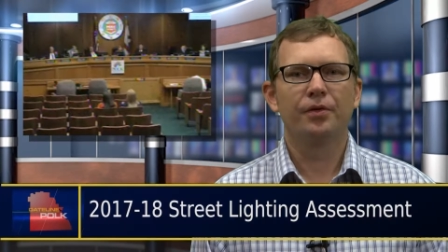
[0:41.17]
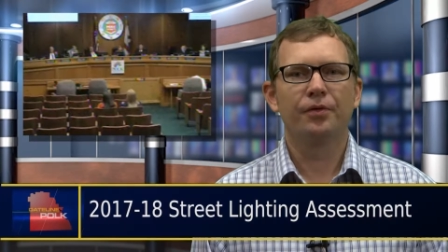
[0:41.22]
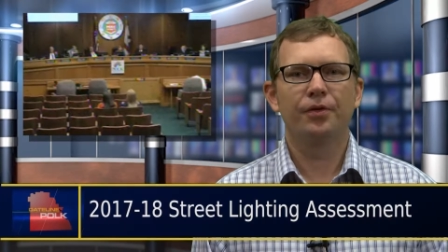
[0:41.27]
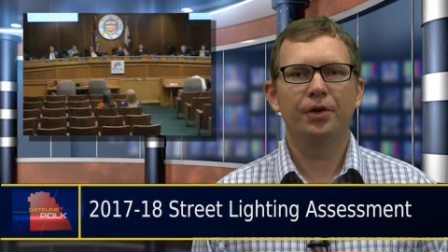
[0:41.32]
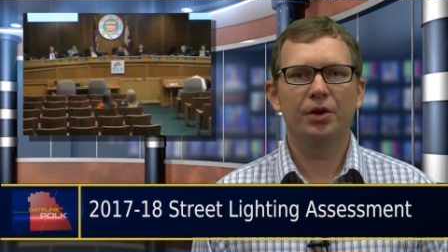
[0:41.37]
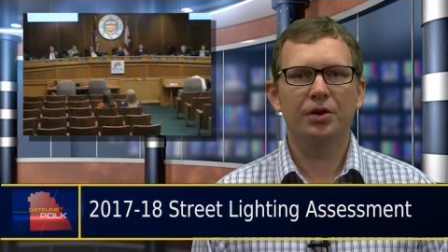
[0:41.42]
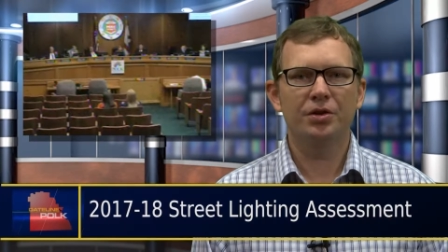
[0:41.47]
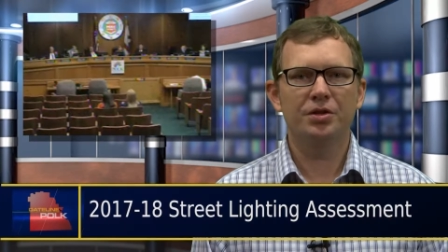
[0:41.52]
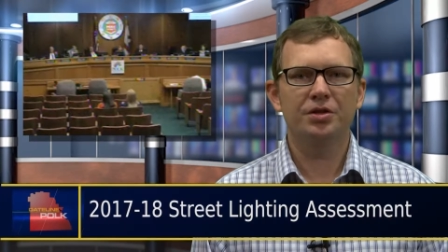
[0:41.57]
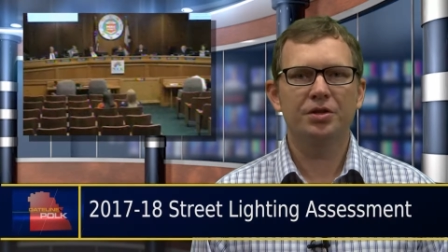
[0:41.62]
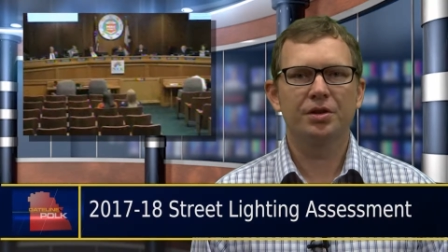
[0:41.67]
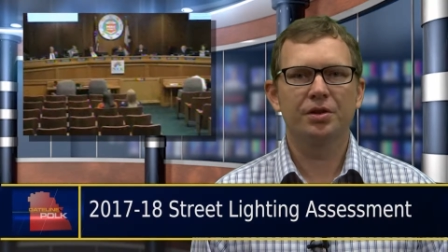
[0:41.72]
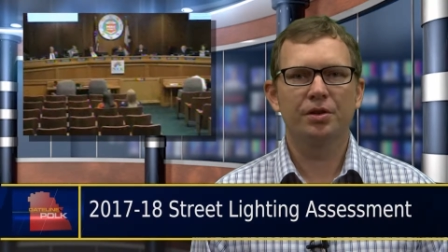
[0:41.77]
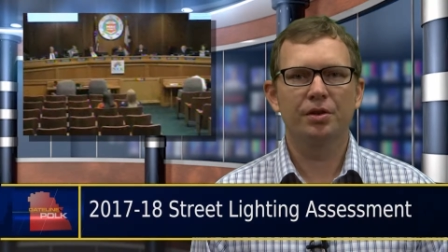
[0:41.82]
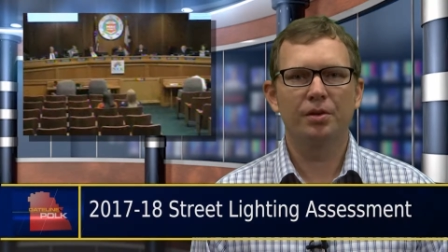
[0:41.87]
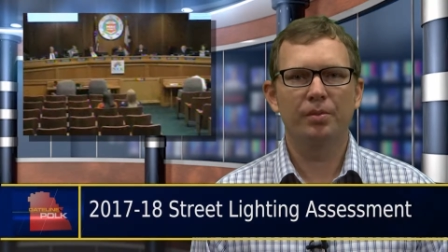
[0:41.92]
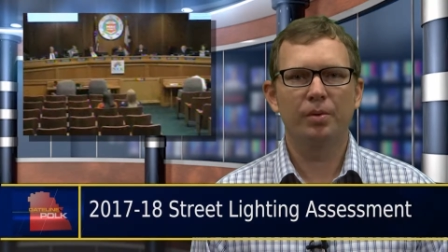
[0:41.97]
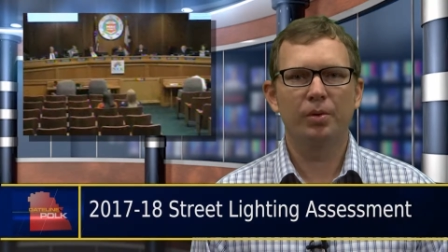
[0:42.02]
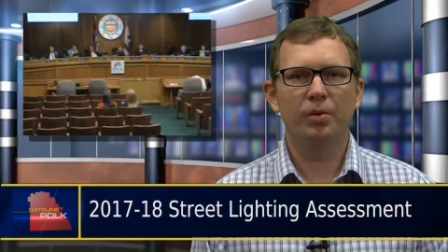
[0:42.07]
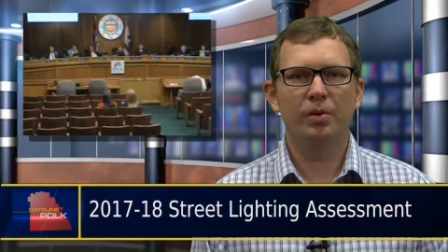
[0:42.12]
First,
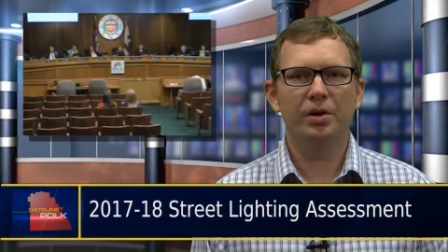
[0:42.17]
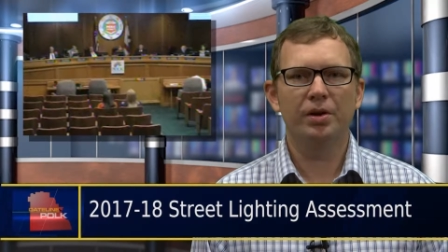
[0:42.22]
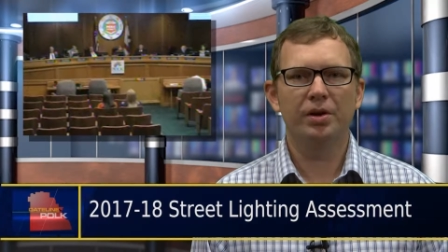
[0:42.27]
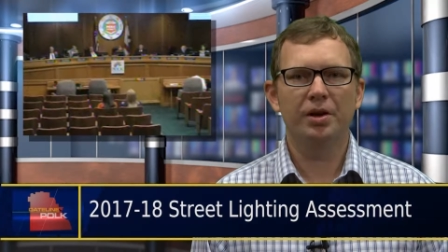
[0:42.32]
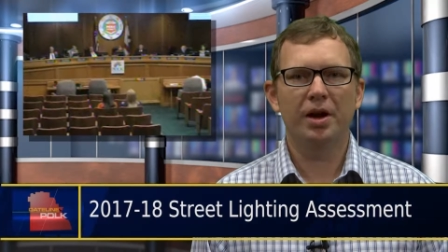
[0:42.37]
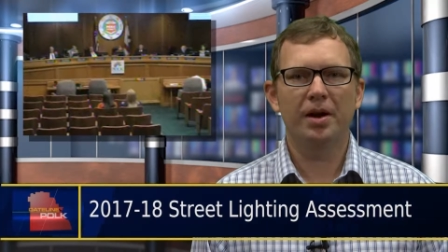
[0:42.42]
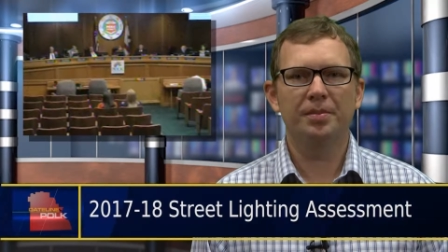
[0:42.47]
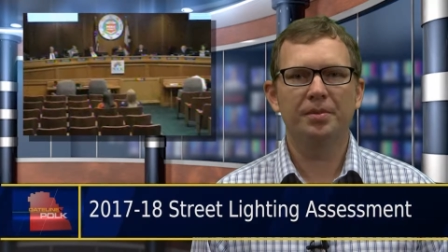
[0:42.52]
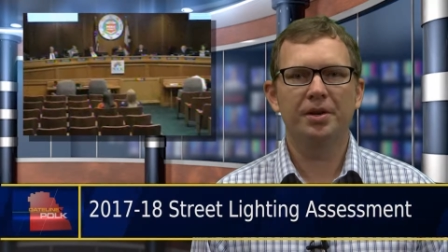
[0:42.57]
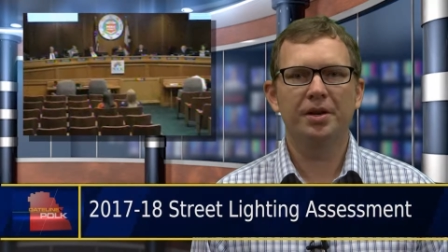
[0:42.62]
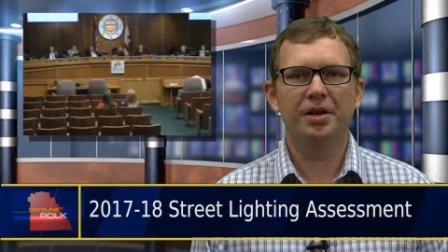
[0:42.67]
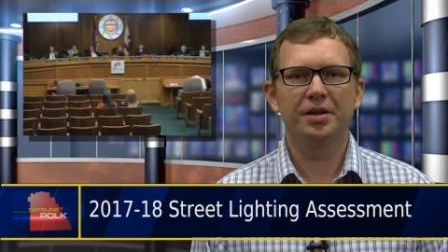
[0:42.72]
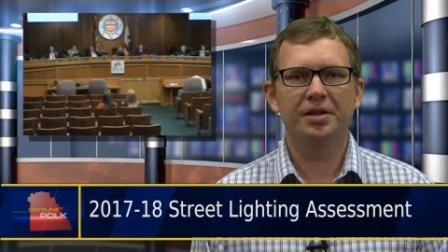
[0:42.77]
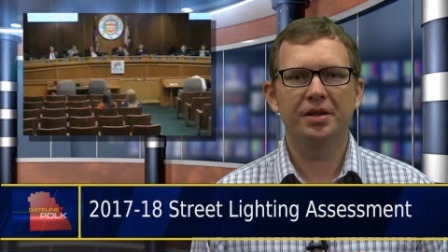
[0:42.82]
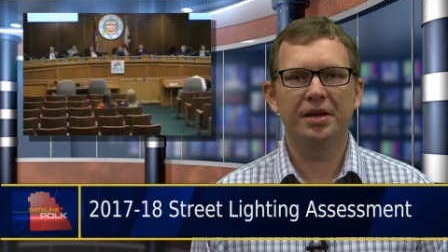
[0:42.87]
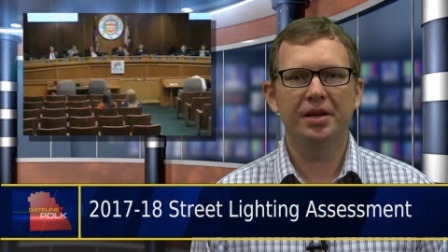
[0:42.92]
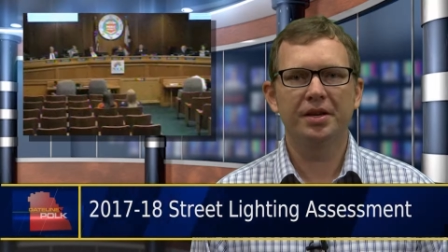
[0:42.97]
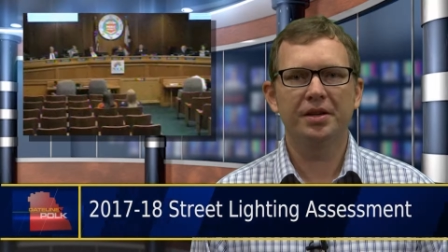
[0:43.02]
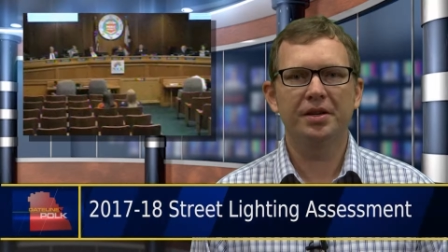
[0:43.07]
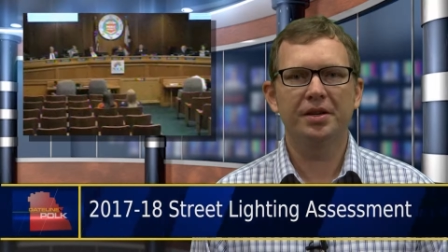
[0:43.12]
the board adopted a
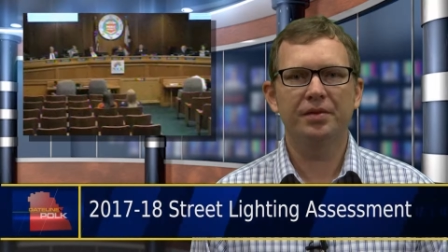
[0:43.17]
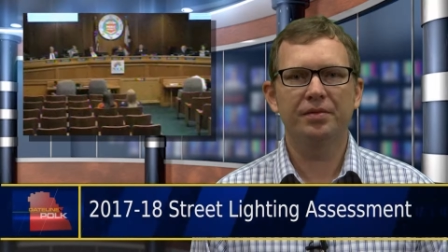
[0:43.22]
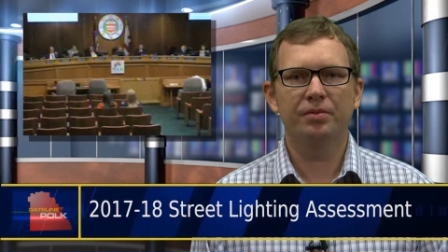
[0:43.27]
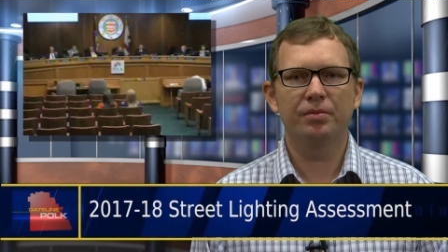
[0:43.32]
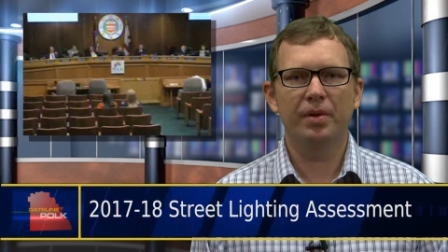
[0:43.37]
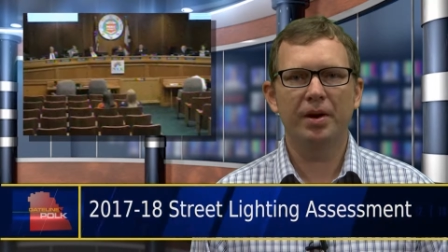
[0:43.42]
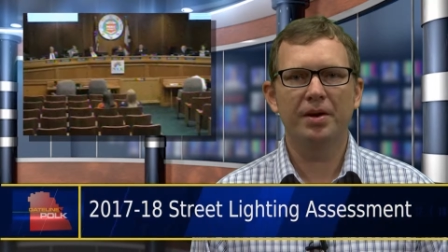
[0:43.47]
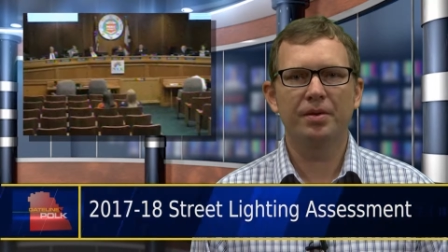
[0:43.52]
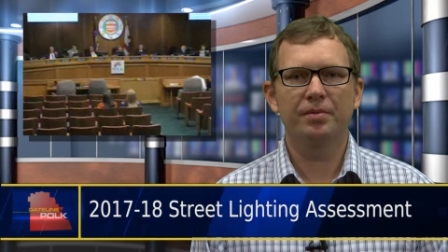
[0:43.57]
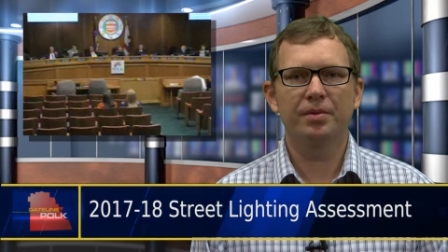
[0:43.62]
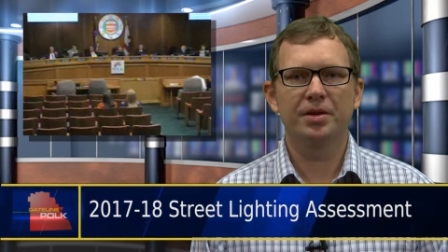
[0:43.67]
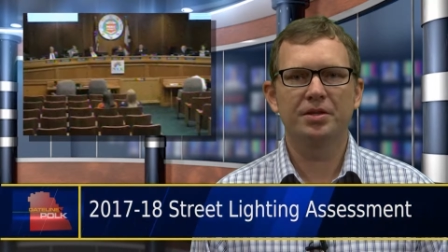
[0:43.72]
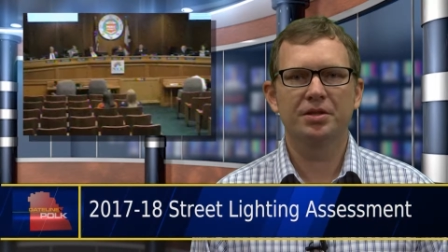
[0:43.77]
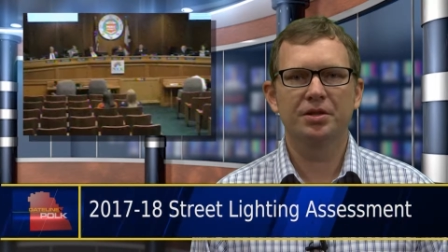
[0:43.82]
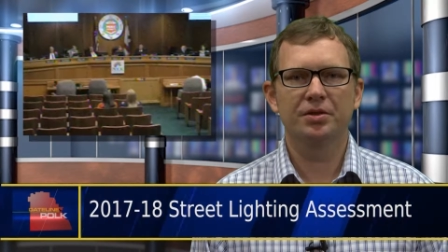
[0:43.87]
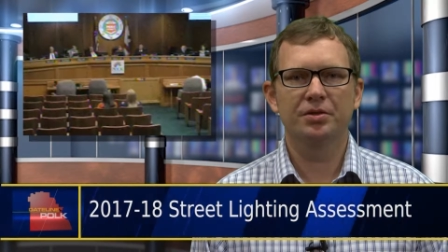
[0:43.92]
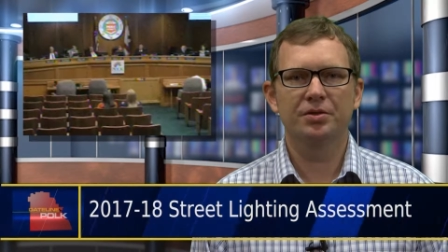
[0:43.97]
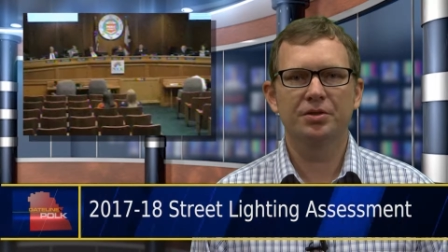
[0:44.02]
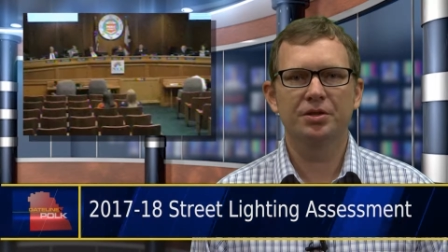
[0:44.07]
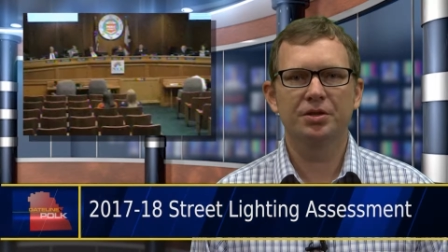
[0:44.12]
tentative rate
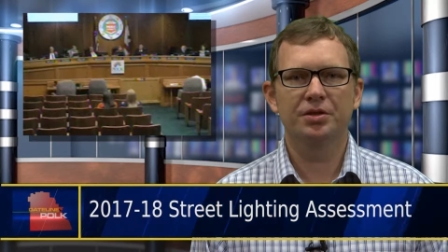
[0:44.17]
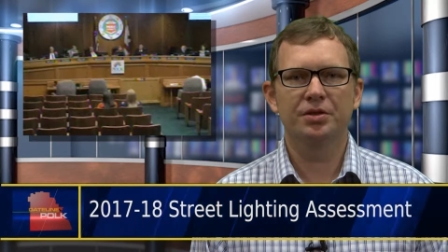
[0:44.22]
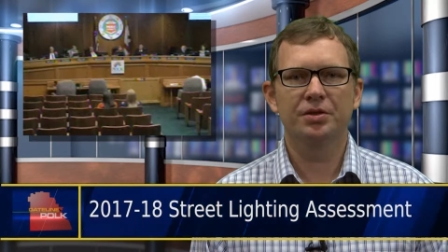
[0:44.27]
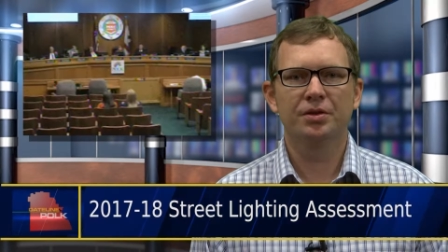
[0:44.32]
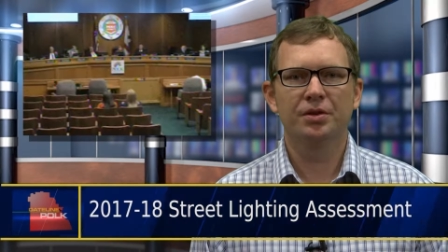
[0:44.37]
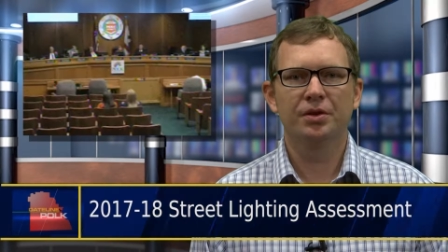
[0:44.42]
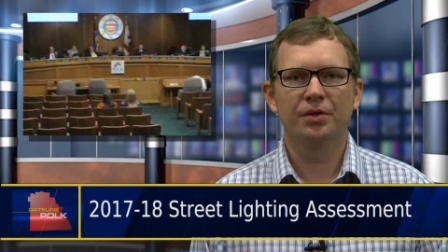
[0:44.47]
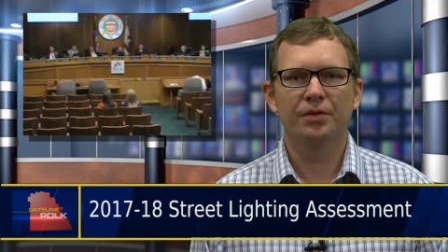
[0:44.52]
resolution